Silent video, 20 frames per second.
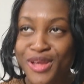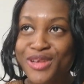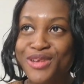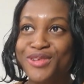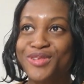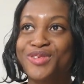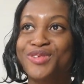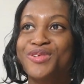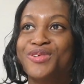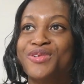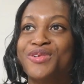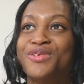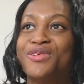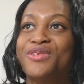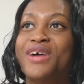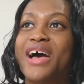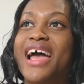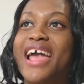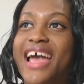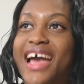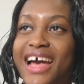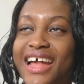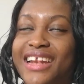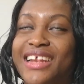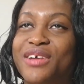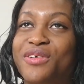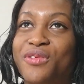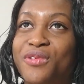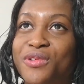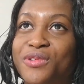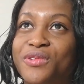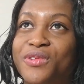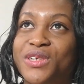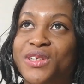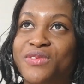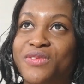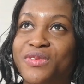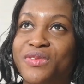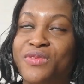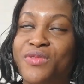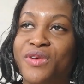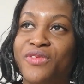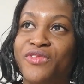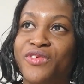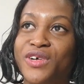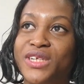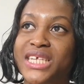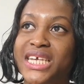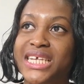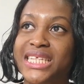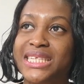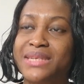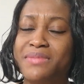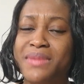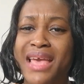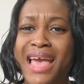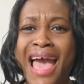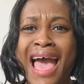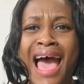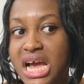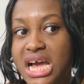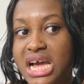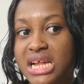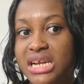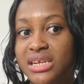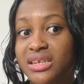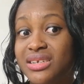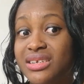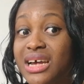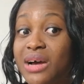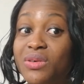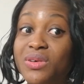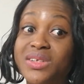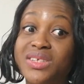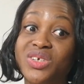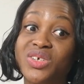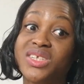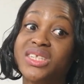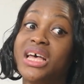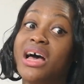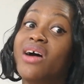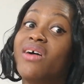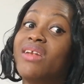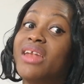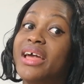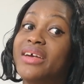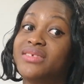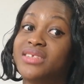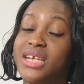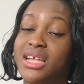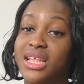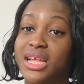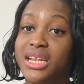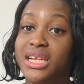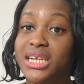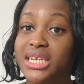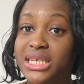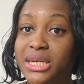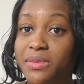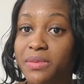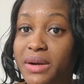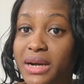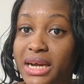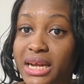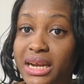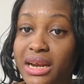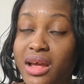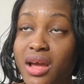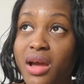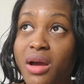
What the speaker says: So yeah, the cold was first hit me, and that was just how life started in Japan.